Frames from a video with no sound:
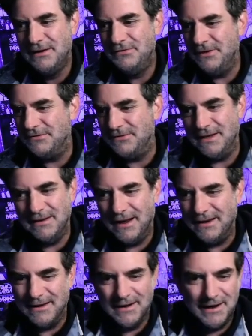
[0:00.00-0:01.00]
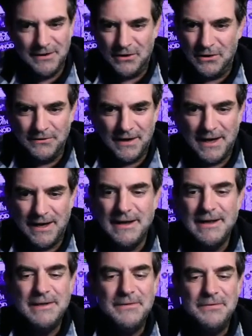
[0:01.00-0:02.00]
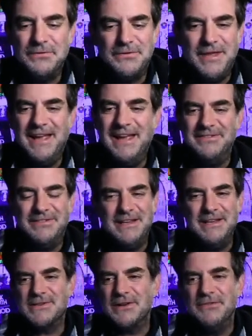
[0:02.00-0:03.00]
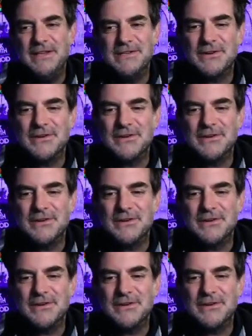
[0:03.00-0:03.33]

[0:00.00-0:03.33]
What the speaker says: 50.99 all day. These are